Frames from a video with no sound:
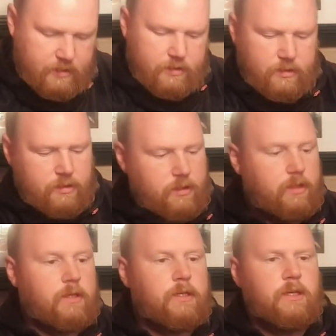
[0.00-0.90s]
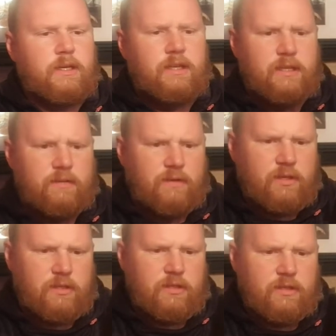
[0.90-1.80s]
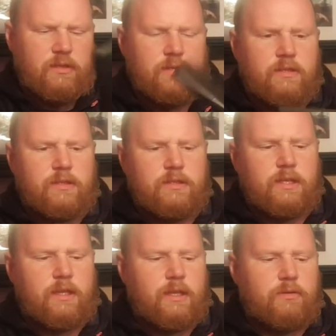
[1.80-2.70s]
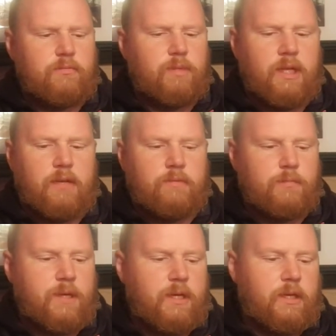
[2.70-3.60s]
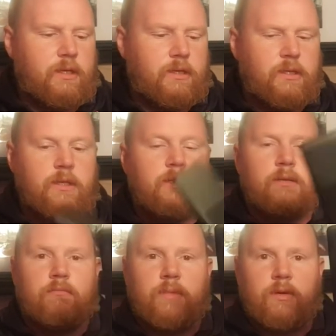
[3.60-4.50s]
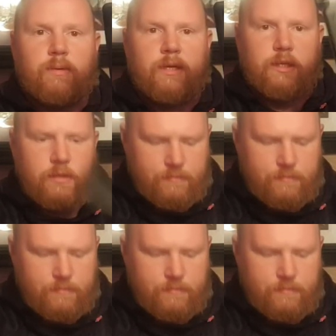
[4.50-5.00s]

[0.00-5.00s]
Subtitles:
So I've got a 10,000 milliamp Spada power bank.